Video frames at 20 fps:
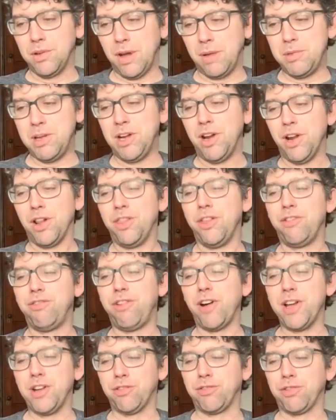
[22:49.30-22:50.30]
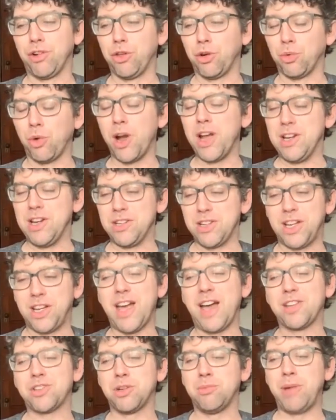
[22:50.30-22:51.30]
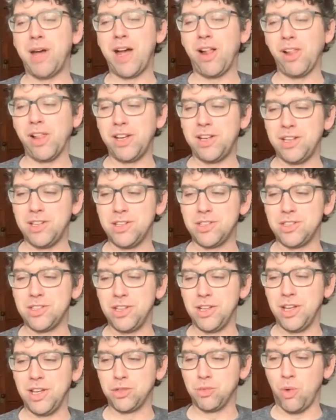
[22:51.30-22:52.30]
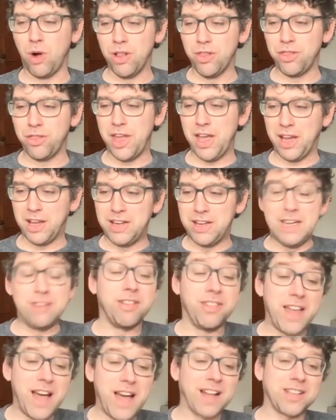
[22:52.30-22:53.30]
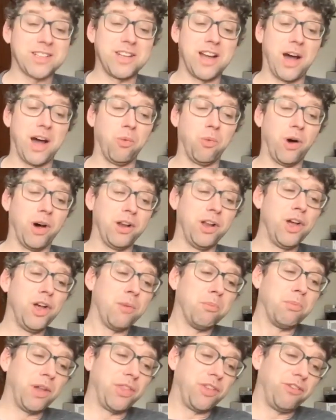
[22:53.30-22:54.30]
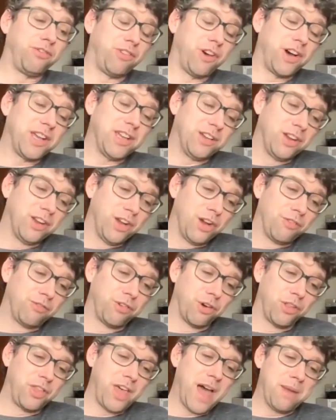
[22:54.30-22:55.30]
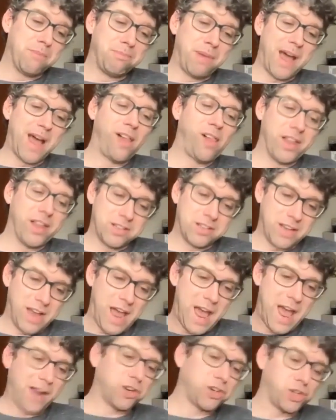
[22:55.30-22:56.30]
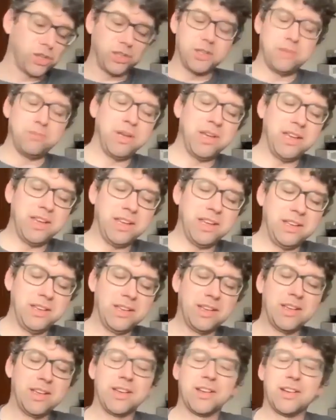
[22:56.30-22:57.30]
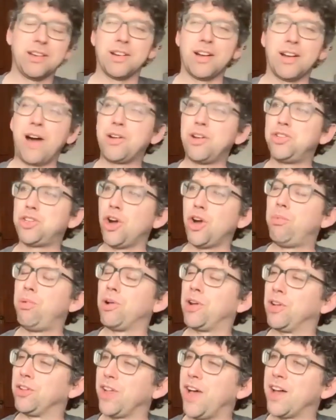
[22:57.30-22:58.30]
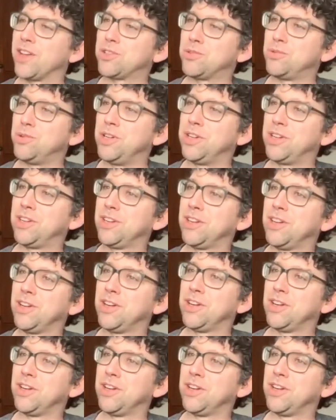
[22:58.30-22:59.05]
I mean, the fight for the right to cast a ballot is one thing, and even that's not one, but the fight for that ballot to actually be, how did Joe put it last week?